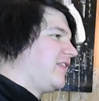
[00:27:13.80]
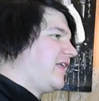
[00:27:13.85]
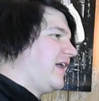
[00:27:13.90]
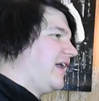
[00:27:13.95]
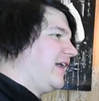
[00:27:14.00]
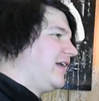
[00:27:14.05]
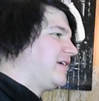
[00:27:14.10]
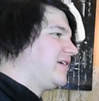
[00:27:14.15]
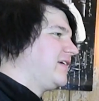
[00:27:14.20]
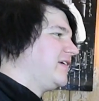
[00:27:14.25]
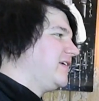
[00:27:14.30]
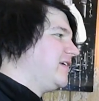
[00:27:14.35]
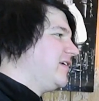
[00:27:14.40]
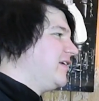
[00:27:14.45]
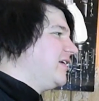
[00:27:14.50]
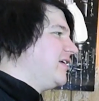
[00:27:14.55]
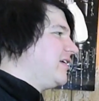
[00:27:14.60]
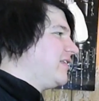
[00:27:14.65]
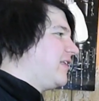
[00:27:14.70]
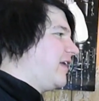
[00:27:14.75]
like
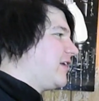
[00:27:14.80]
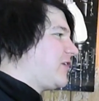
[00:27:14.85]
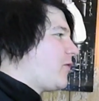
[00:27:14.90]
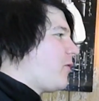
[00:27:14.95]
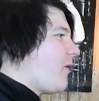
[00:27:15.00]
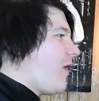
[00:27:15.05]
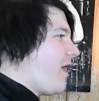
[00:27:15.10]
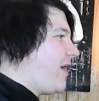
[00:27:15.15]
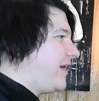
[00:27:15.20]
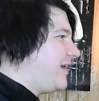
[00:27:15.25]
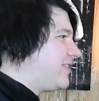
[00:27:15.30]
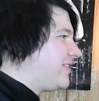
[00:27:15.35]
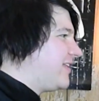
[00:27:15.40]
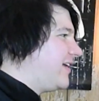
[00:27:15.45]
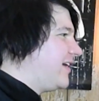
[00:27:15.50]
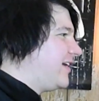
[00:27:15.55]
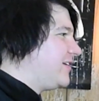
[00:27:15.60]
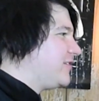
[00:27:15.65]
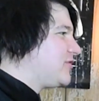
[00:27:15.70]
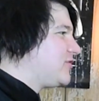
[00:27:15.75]
kawaii
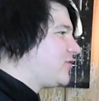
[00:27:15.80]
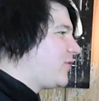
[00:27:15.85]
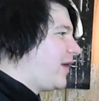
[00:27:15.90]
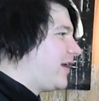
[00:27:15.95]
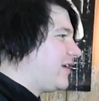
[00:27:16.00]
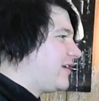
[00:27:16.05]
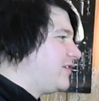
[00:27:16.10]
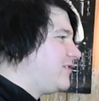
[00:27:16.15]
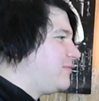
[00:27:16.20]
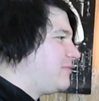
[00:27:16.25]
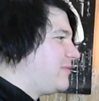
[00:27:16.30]
things. So I can